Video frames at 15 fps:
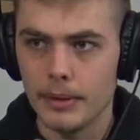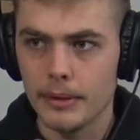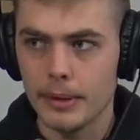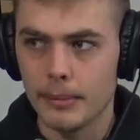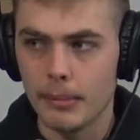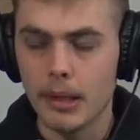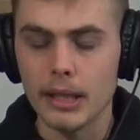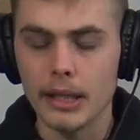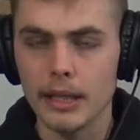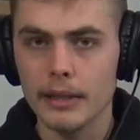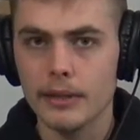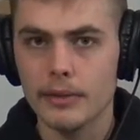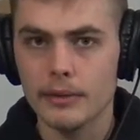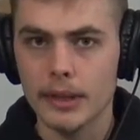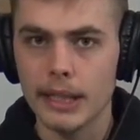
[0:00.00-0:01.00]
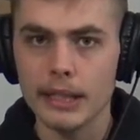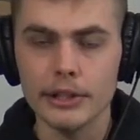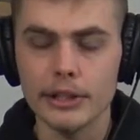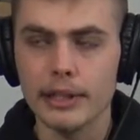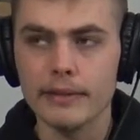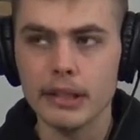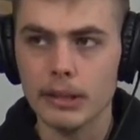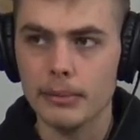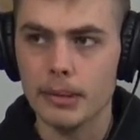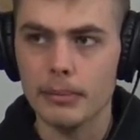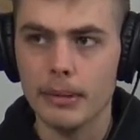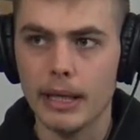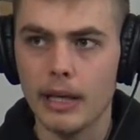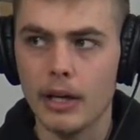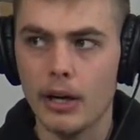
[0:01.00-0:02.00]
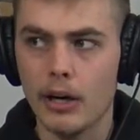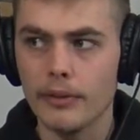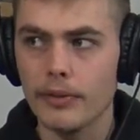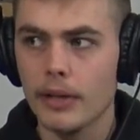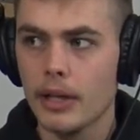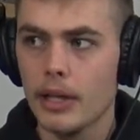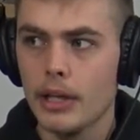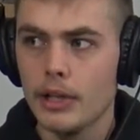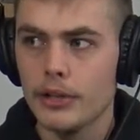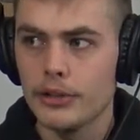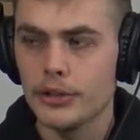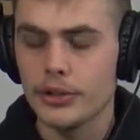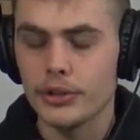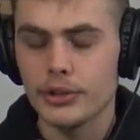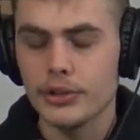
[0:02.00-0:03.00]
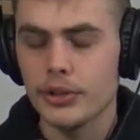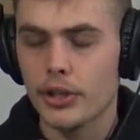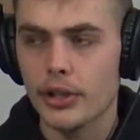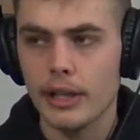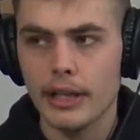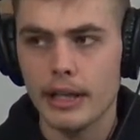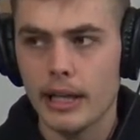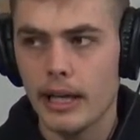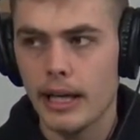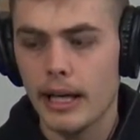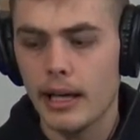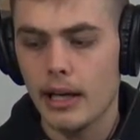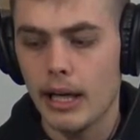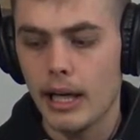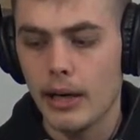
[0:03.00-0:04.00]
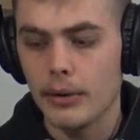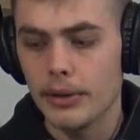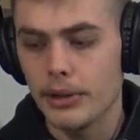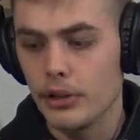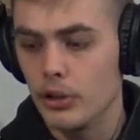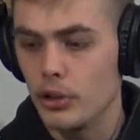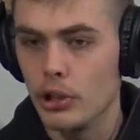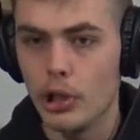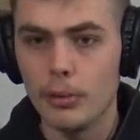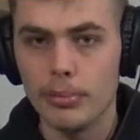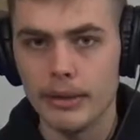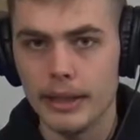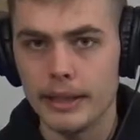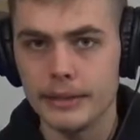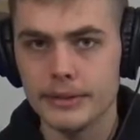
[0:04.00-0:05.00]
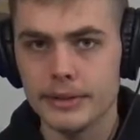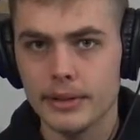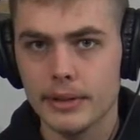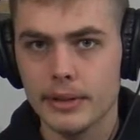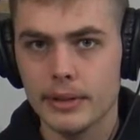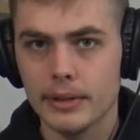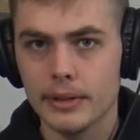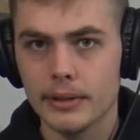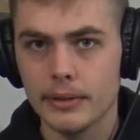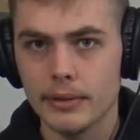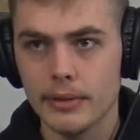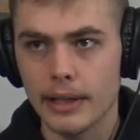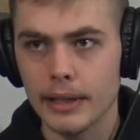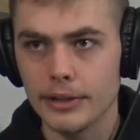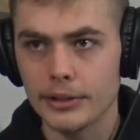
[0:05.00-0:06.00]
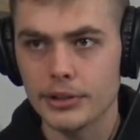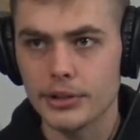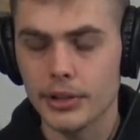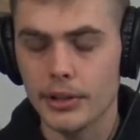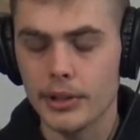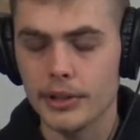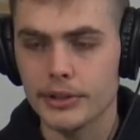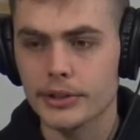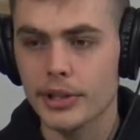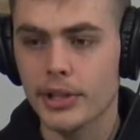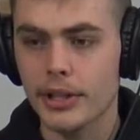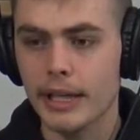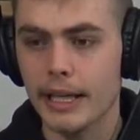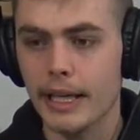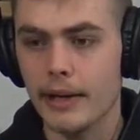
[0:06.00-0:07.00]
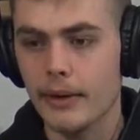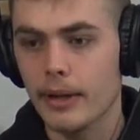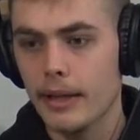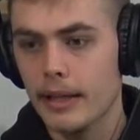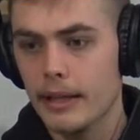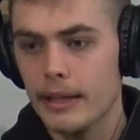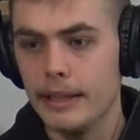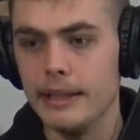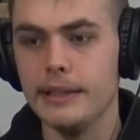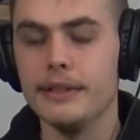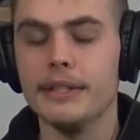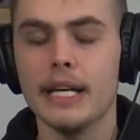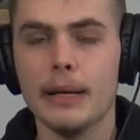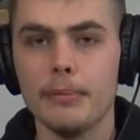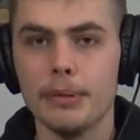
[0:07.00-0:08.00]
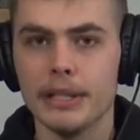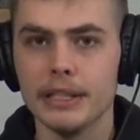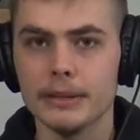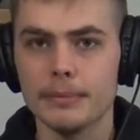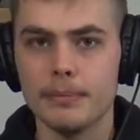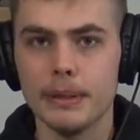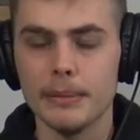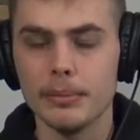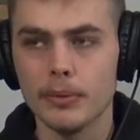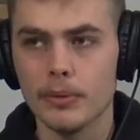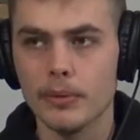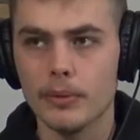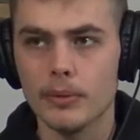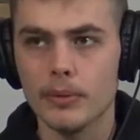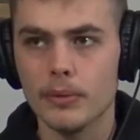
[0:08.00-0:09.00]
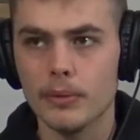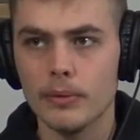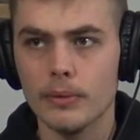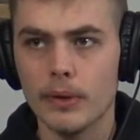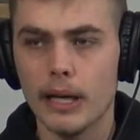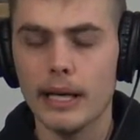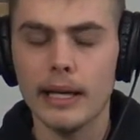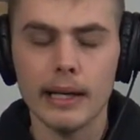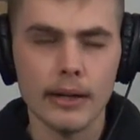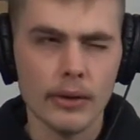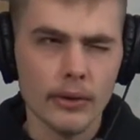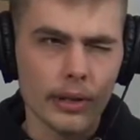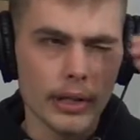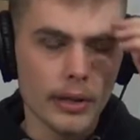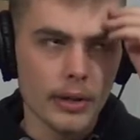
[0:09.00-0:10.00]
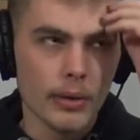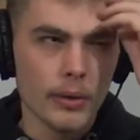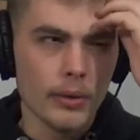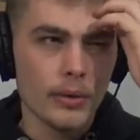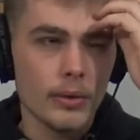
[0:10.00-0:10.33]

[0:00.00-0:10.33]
money, right? You're never going to be able to pay off. So you're starting out in a low place, right? You're starting out in debt because people, I don't know